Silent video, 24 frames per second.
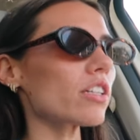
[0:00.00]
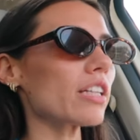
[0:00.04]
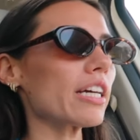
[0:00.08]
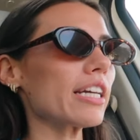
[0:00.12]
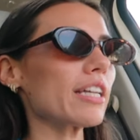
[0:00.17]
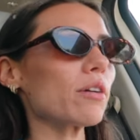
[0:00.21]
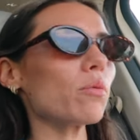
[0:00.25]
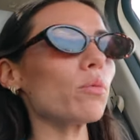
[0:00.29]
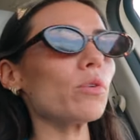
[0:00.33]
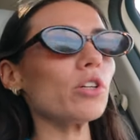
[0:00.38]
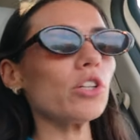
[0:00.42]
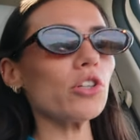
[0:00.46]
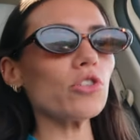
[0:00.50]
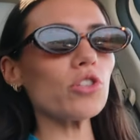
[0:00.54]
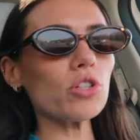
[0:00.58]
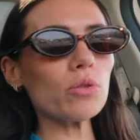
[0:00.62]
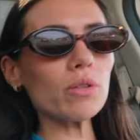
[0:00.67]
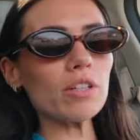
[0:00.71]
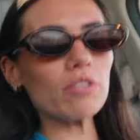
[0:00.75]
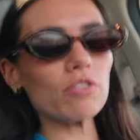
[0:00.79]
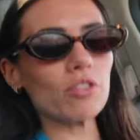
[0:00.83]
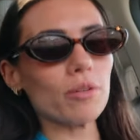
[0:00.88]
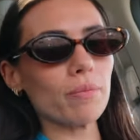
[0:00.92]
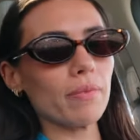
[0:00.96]
Like, will you do
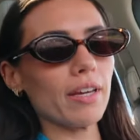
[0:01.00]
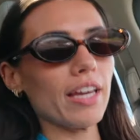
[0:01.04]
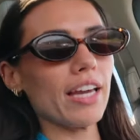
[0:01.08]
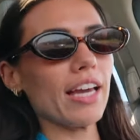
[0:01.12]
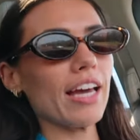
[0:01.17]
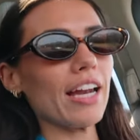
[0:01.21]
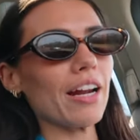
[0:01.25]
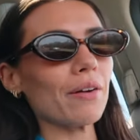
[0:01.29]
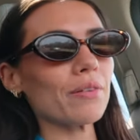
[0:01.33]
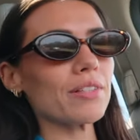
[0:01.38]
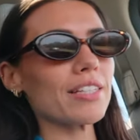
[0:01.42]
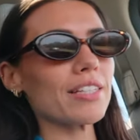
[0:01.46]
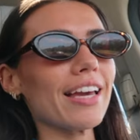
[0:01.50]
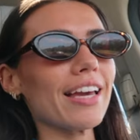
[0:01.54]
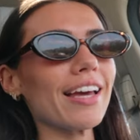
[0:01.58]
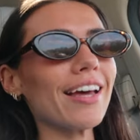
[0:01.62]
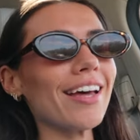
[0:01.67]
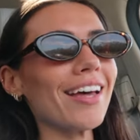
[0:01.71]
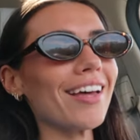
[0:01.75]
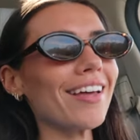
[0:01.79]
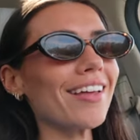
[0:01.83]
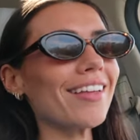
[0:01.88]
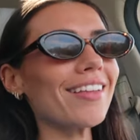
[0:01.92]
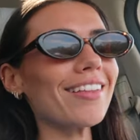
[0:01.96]
it for me? And I
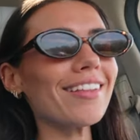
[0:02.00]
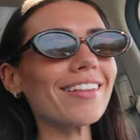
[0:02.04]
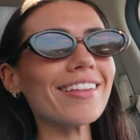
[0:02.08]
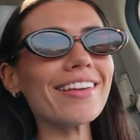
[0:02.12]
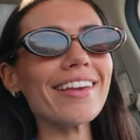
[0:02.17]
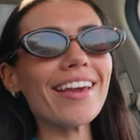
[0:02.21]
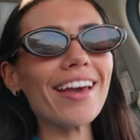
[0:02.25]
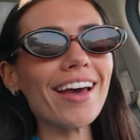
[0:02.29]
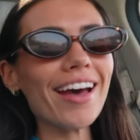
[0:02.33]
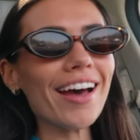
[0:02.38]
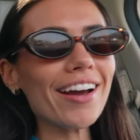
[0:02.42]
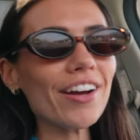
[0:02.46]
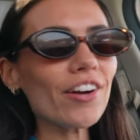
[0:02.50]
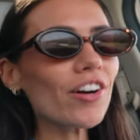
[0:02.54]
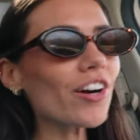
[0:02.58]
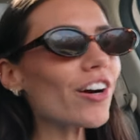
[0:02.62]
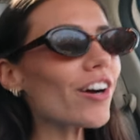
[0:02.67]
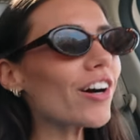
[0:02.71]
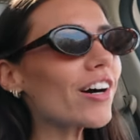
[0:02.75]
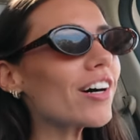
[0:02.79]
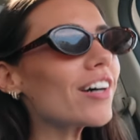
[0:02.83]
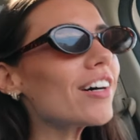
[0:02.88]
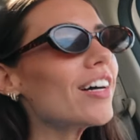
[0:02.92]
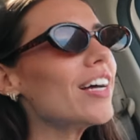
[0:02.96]
hell yeah,
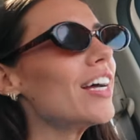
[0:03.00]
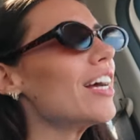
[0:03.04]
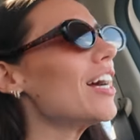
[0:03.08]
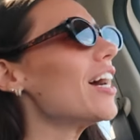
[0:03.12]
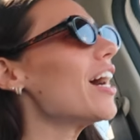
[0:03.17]
girl.